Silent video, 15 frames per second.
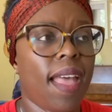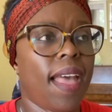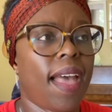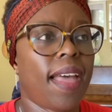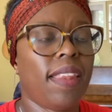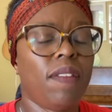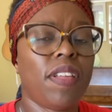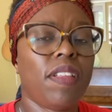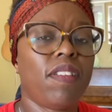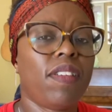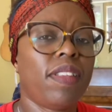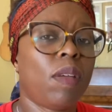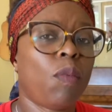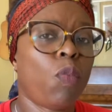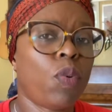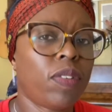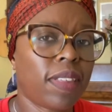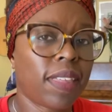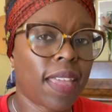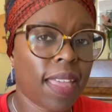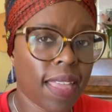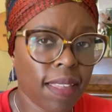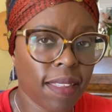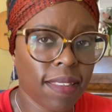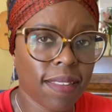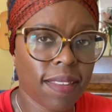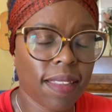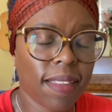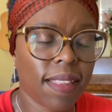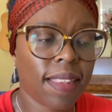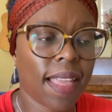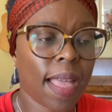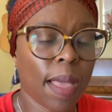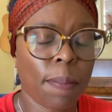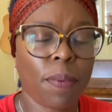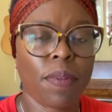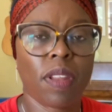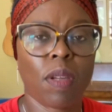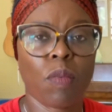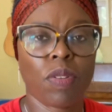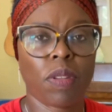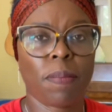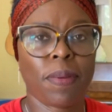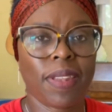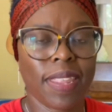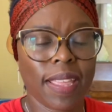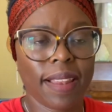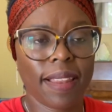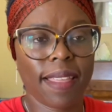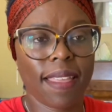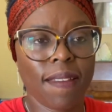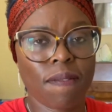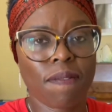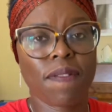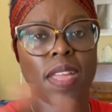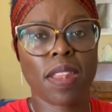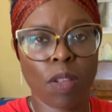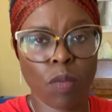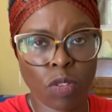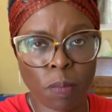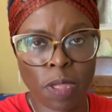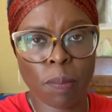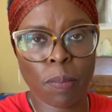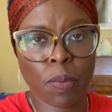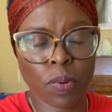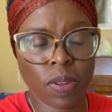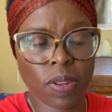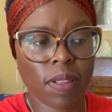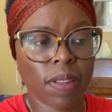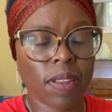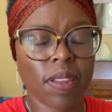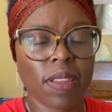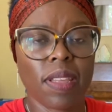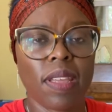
And eventually there was a case that happened. There was a particular event that was being put on.